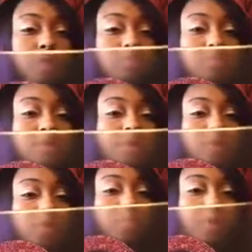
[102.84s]
I'll say.
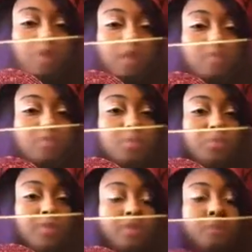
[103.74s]
Oh my god, it's so
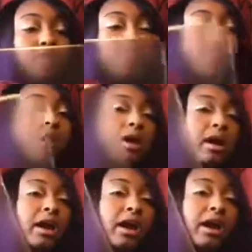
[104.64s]
pretty.
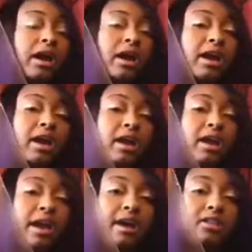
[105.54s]

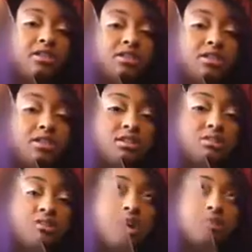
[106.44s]
And actually the
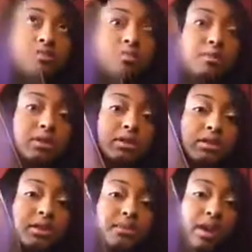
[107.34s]
customer
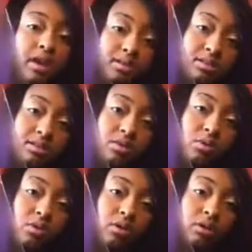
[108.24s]
ended up canceling the
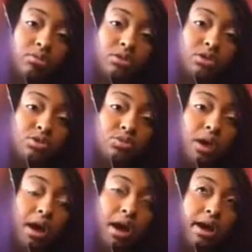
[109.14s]
order, which is
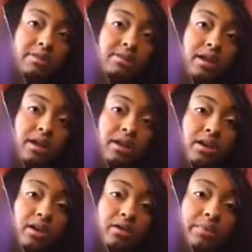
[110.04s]
why I say
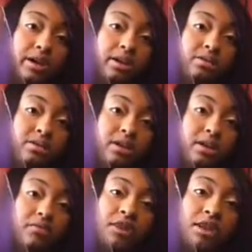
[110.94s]
get a deposit
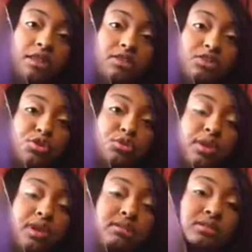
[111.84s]
in advance so you're
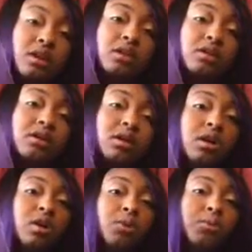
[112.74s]
not stuck
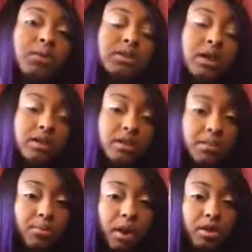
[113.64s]
with
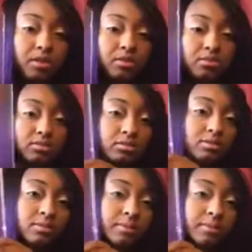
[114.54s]
unneeded products.